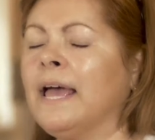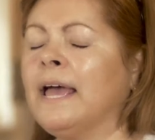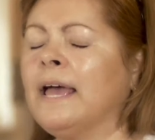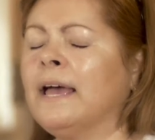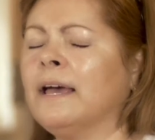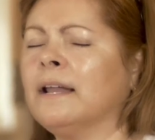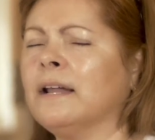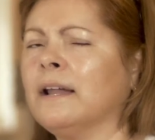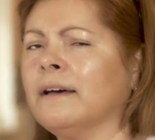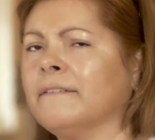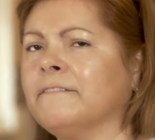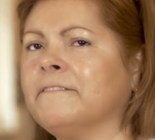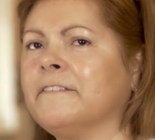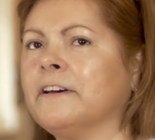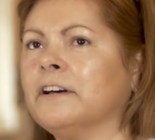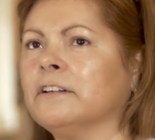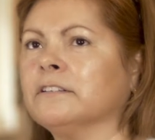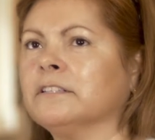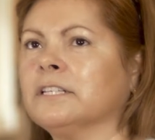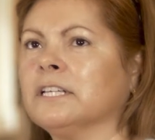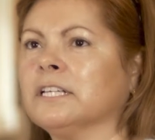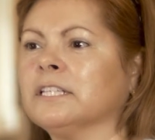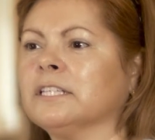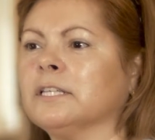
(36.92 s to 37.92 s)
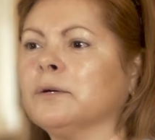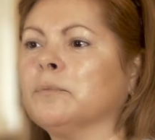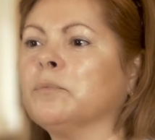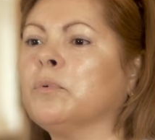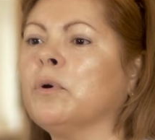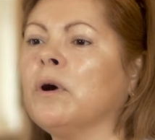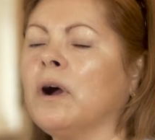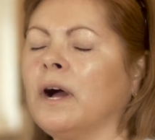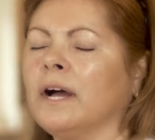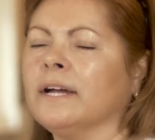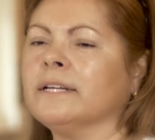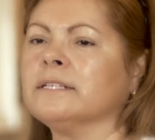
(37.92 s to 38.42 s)
And I felt that the
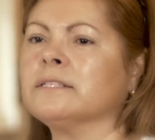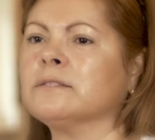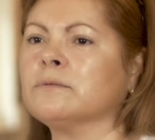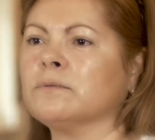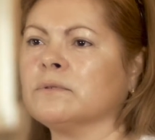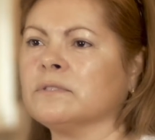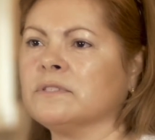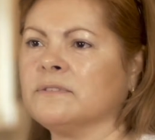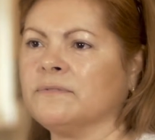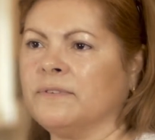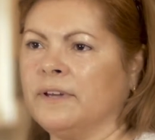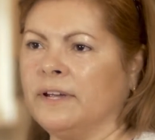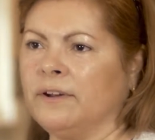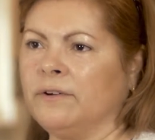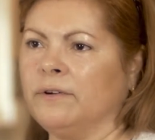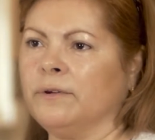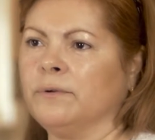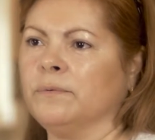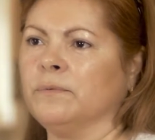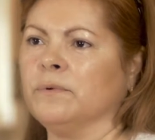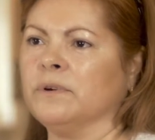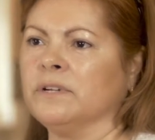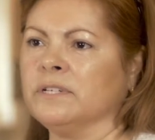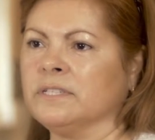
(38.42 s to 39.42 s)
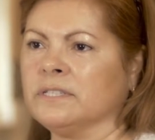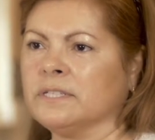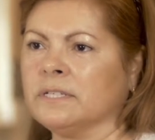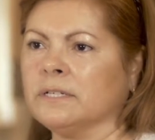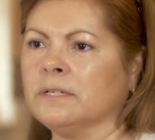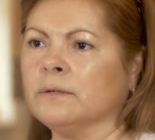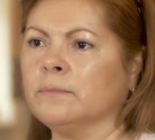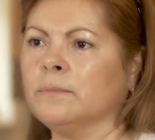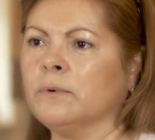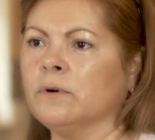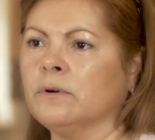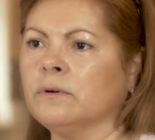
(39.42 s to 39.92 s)
price was very
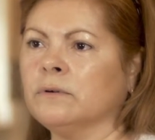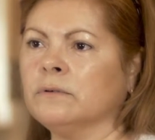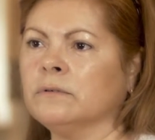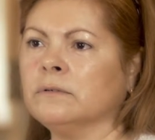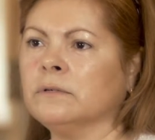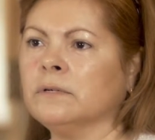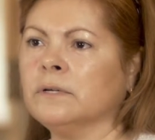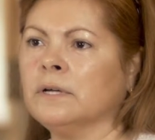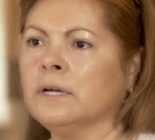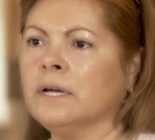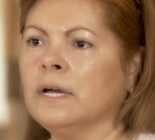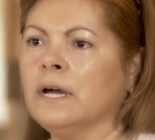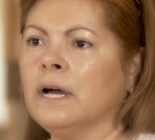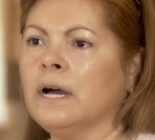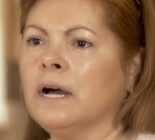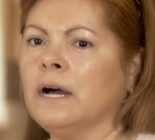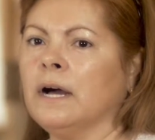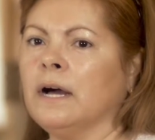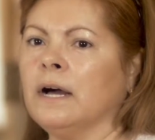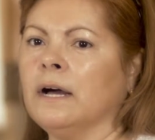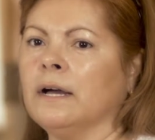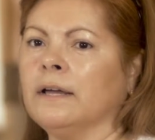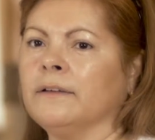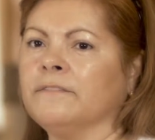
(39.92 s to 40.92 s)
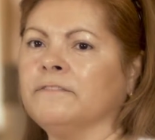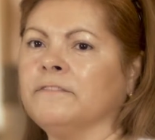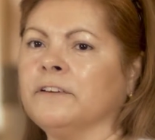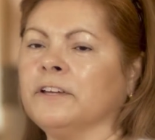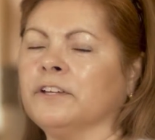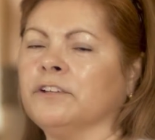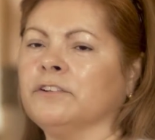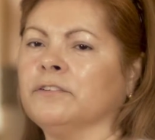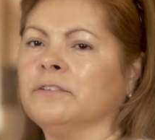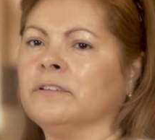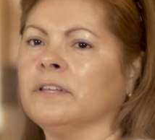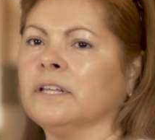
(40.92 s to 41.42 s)
reasonable. I
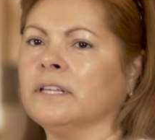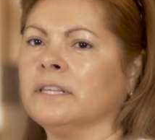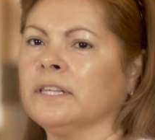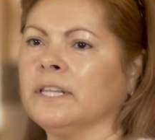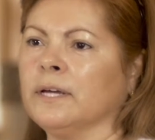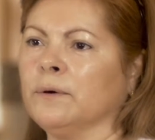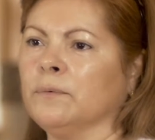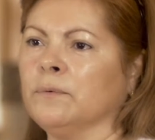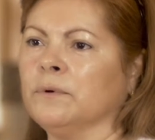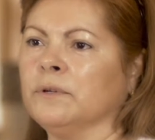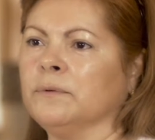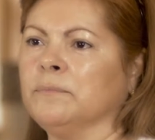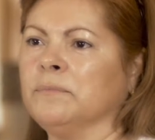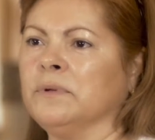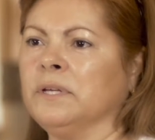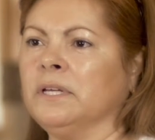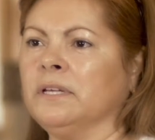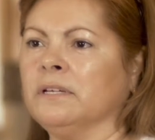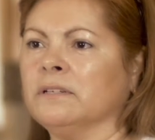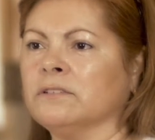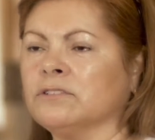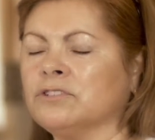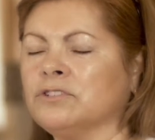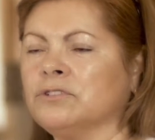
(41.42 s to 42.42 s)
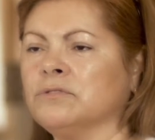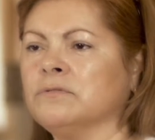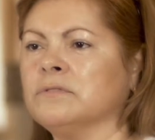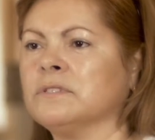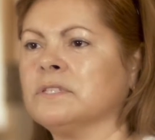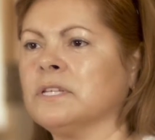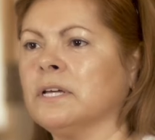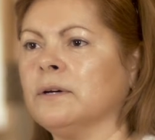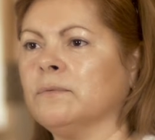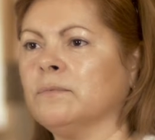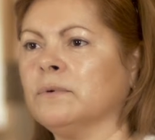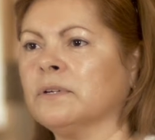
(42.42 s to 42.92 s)
figured that there would be issues
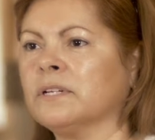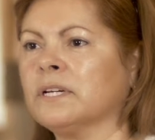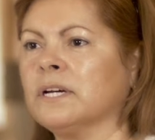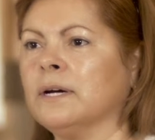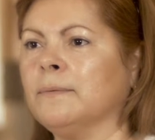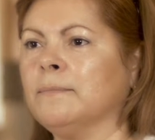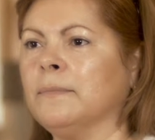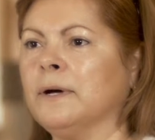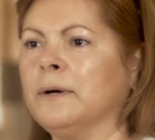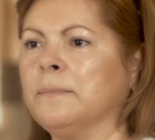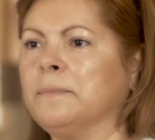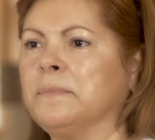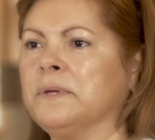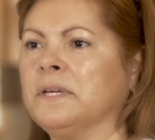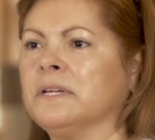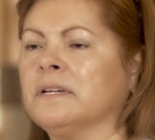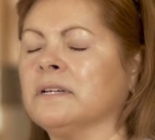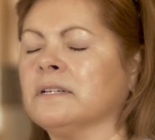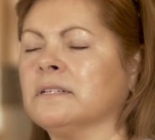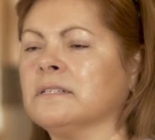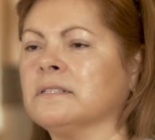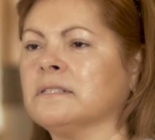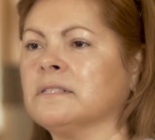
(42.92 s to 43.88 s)
that would come up because